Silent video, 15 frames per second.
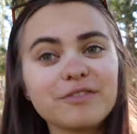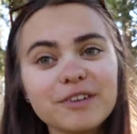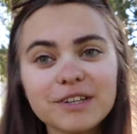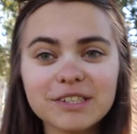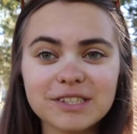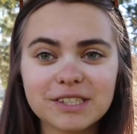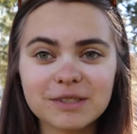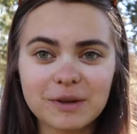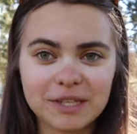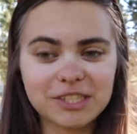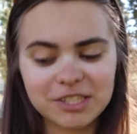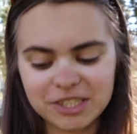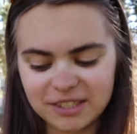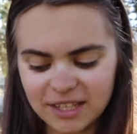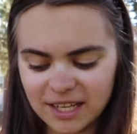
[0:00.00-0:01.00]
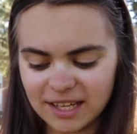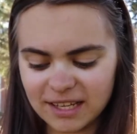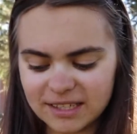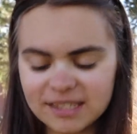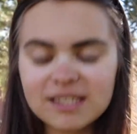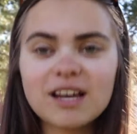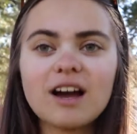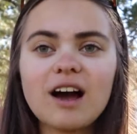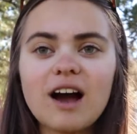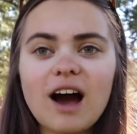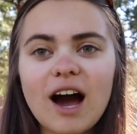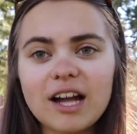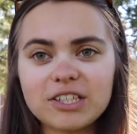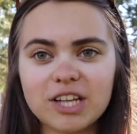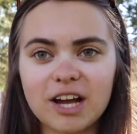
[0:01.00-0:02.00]
First question is,
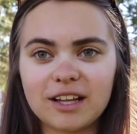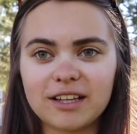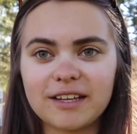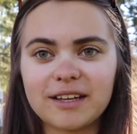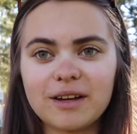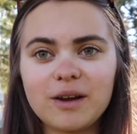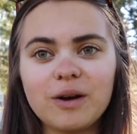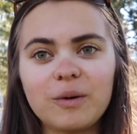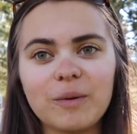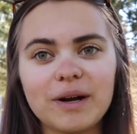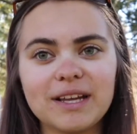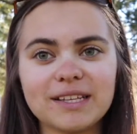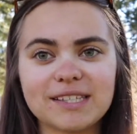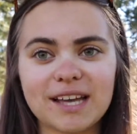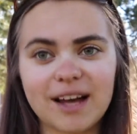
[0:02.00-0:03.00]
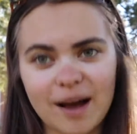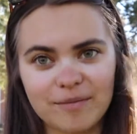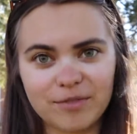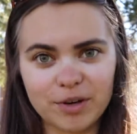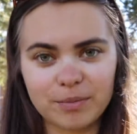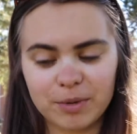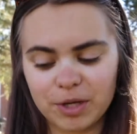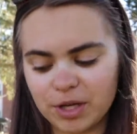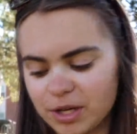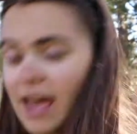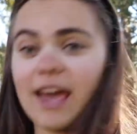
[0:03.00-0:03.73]
hot chocolate, what is a comfort book?